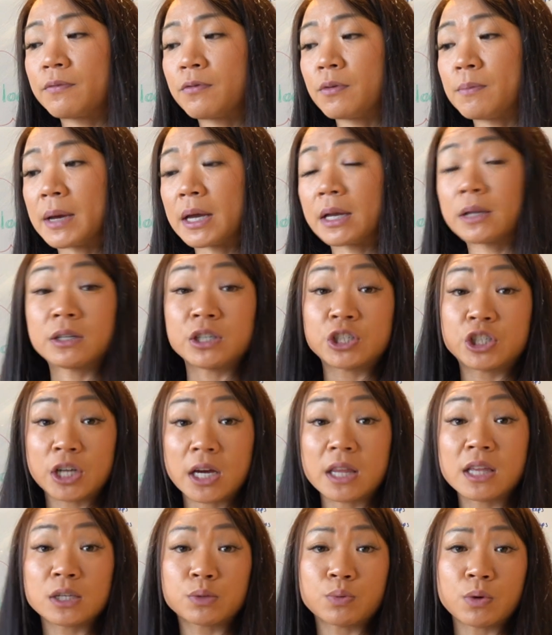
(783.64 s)
for me to share
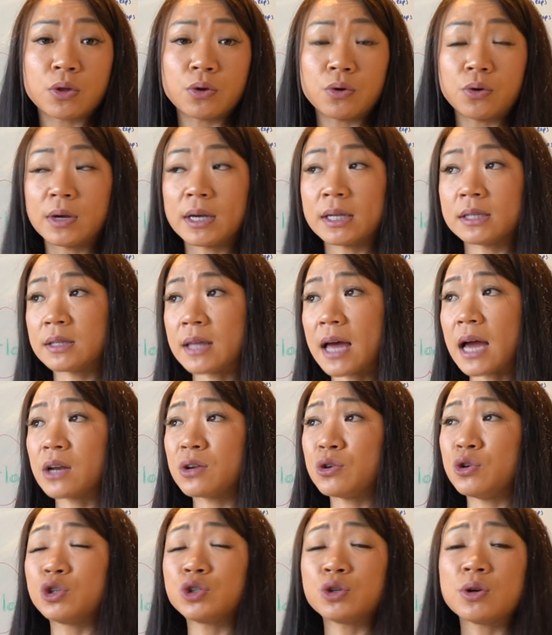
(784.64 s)
this with you, is that
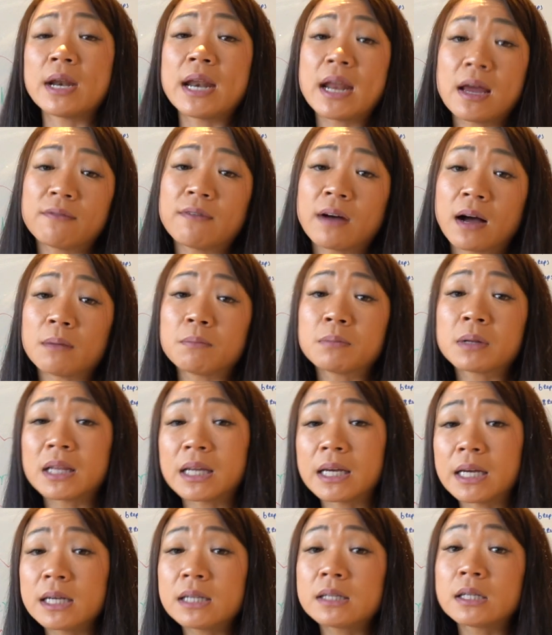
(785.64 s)
you should never,
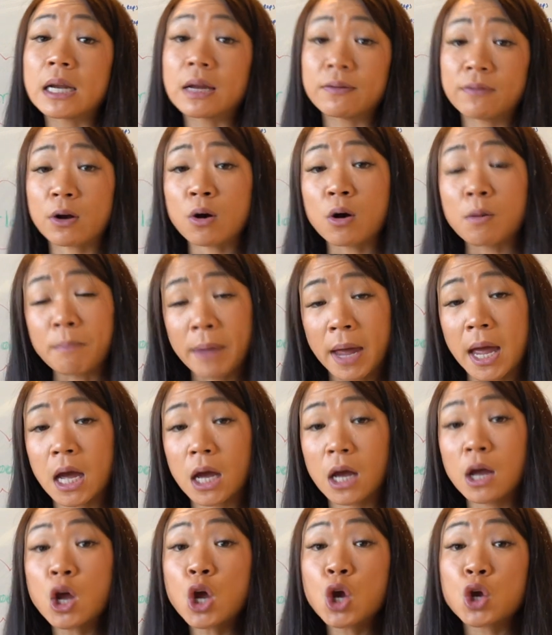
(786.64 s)
please never
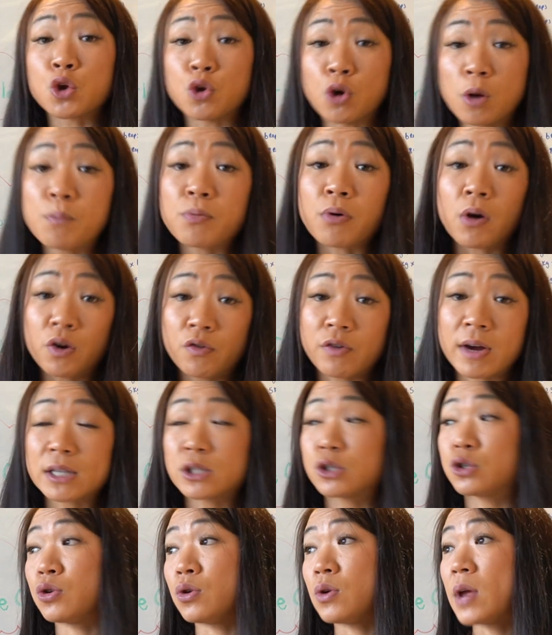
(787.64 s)
compare your progress
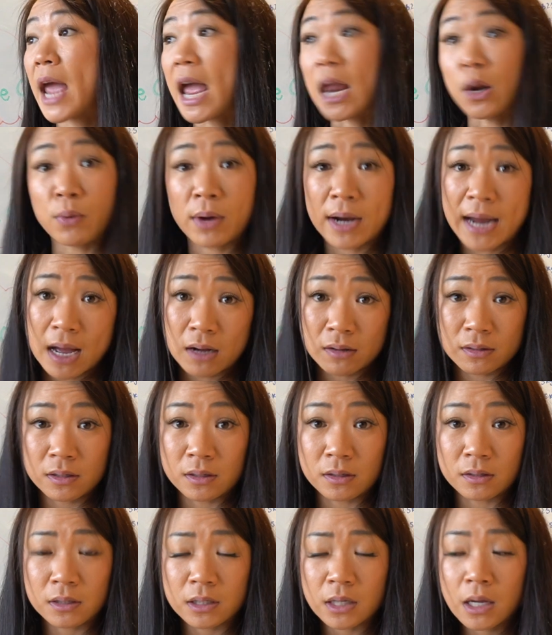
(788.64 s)
to anyone
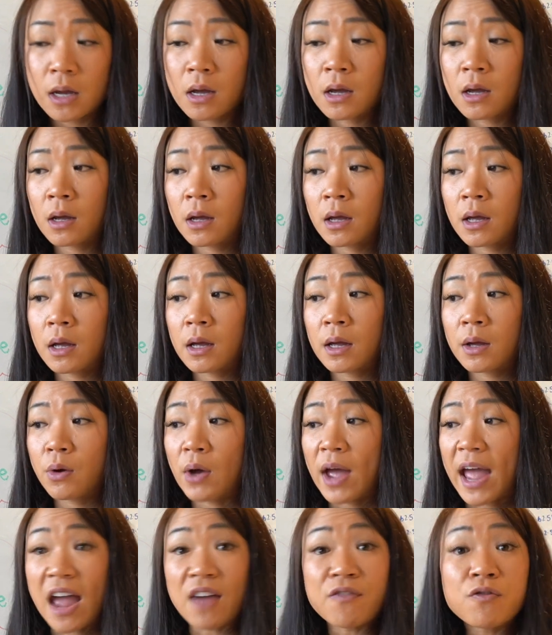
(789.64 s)
else's.
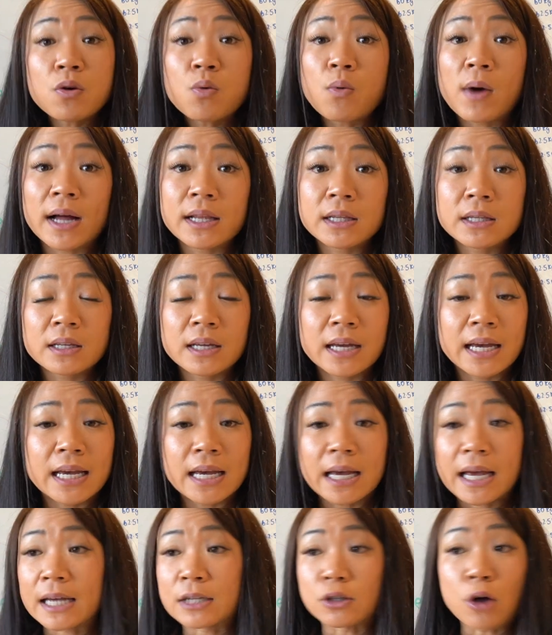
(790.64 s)
Everyone
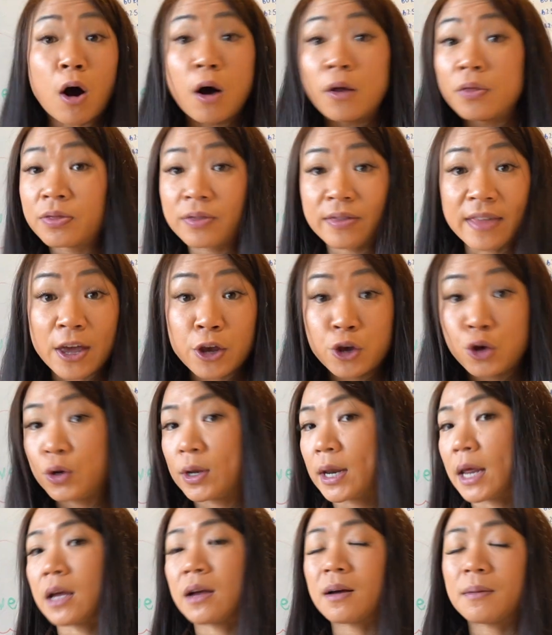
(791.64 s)
is on their
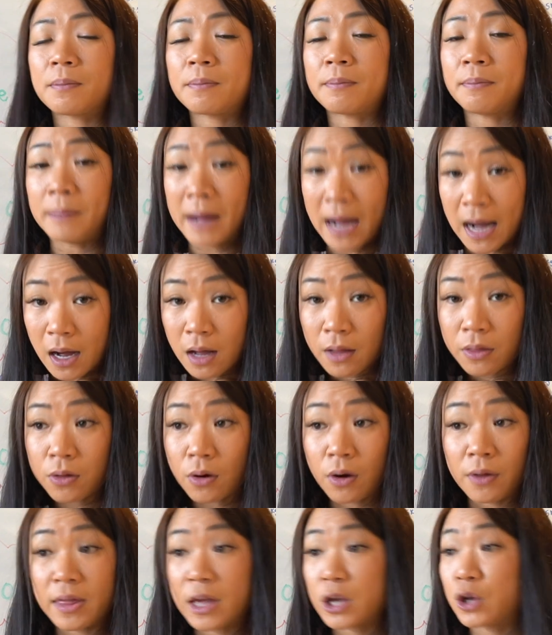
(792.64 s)
unique path,
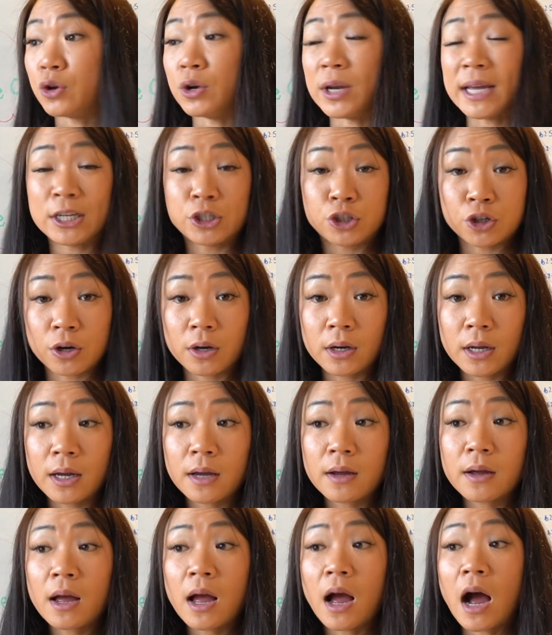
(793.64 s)
on their unique
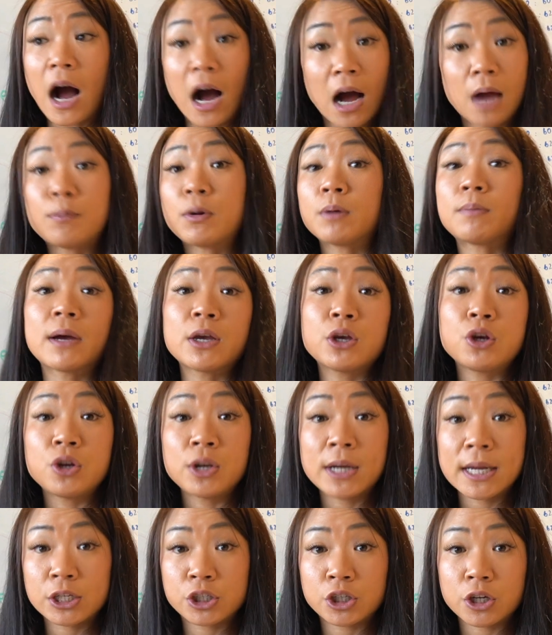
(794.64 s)
journey. I'm on my
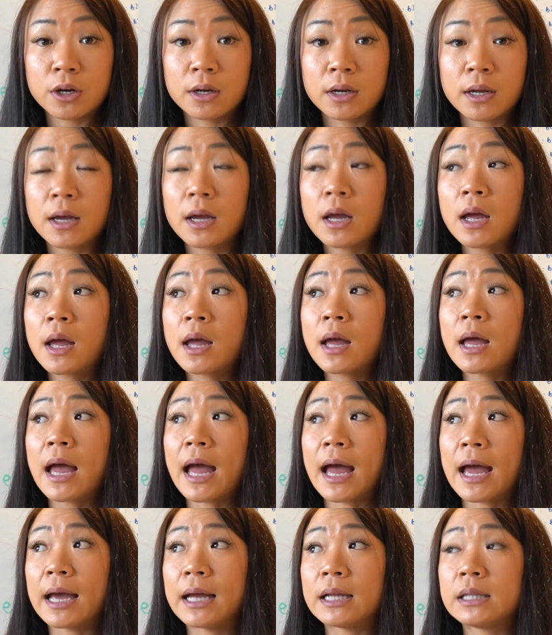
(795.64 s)
unique journey,
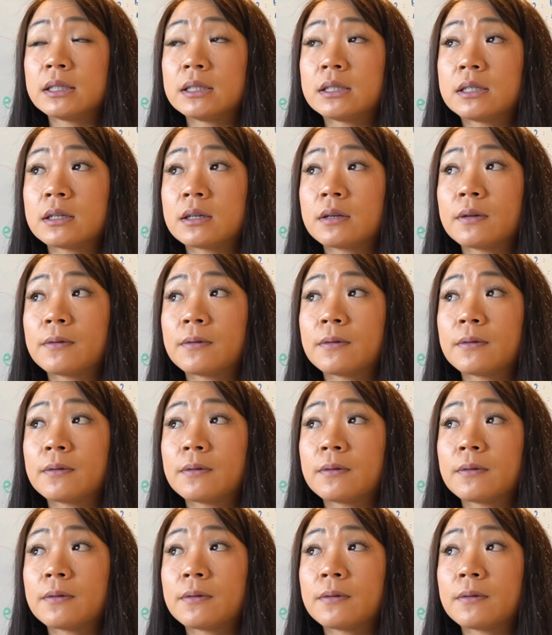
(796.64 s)
and